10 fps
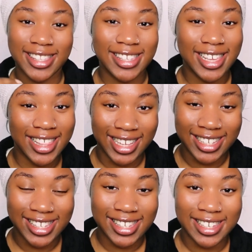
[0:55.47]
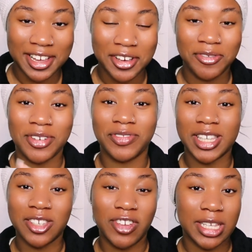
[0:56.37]
to this with
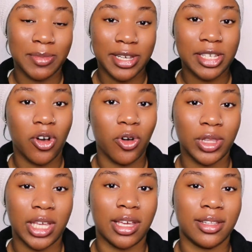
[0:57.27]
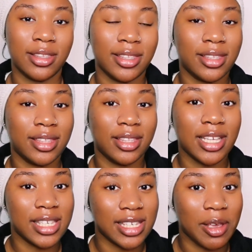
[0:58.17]
this face mask, only
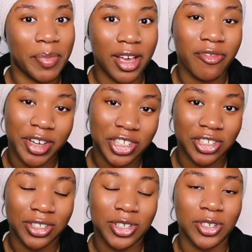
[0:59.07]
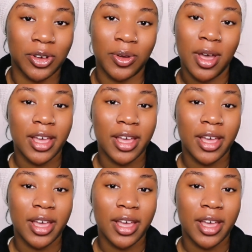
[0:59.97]
this is a better version, so